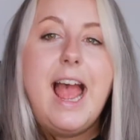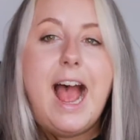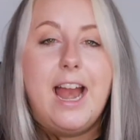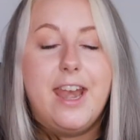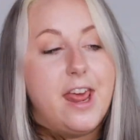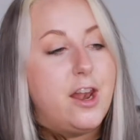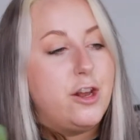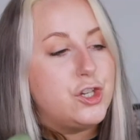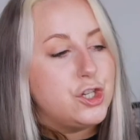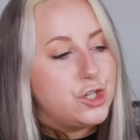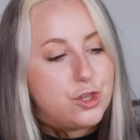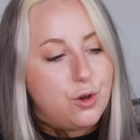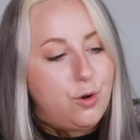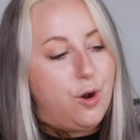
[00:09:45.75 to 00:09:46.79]
And then I just
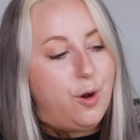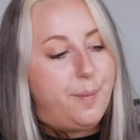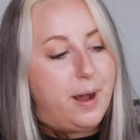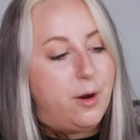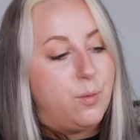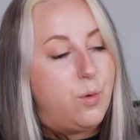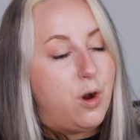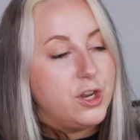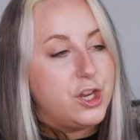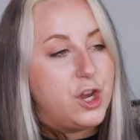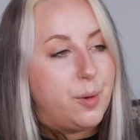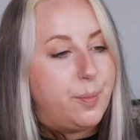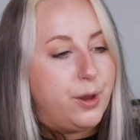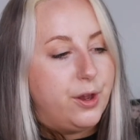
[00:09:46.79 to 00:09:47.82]
thought about, why don't
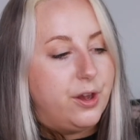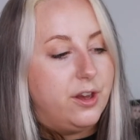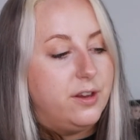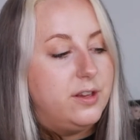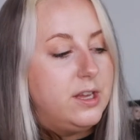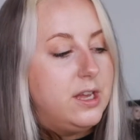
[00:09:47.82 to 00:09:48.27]
I put